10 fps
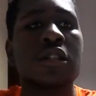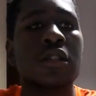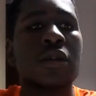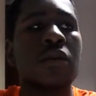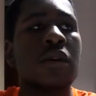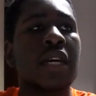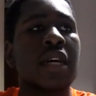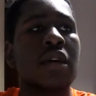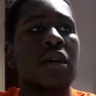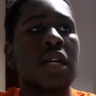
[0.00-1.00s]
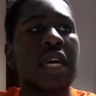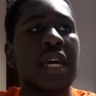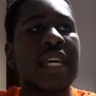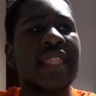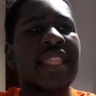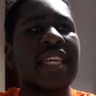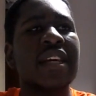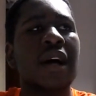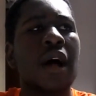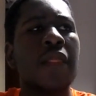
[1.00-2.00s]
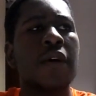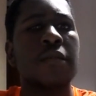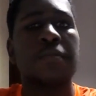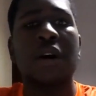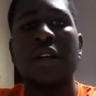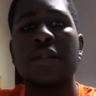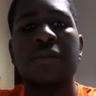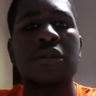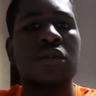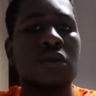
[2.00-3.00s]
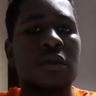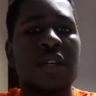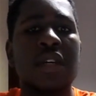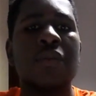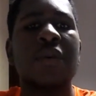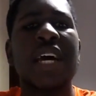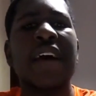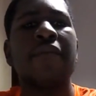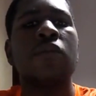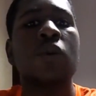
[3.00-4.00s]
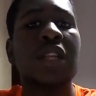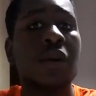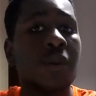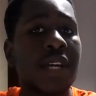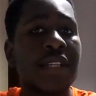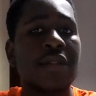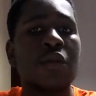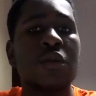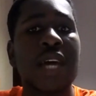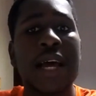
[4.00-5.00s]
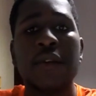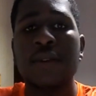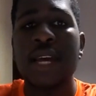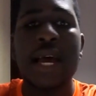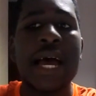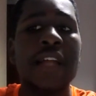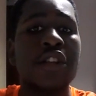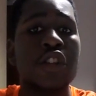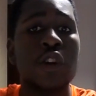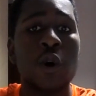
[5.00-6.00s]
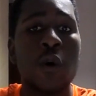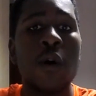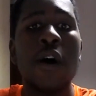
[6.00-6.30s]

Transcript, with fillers: So, yeah, in the other parts of the story, we have Wally West who's angry at Joe